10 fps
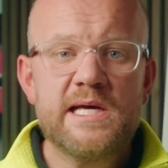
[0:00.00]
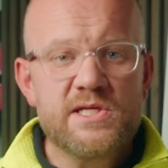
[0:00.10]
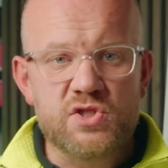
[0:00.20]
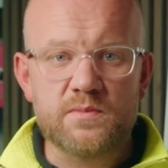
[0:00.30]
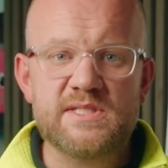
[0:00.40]

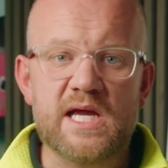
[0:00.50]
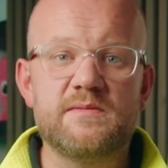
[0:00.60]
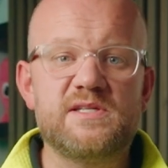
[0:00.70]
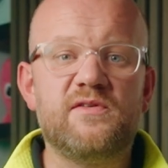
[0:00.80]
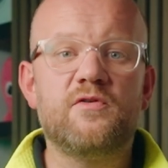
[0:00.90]

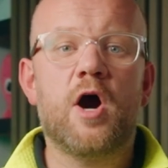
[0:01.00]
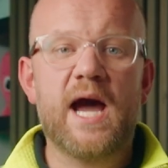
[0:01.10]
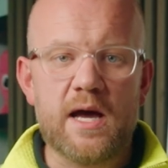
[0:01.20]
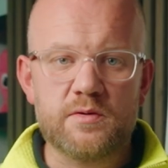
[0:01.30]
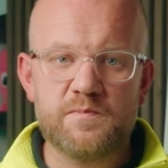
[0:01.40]
sometimes if you've got
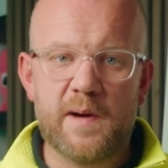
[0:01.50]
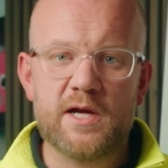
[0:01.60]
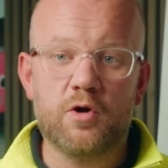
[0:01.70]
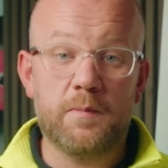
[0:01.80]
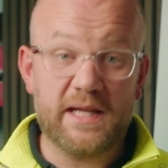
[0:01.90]
house
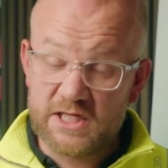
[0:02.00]
backup,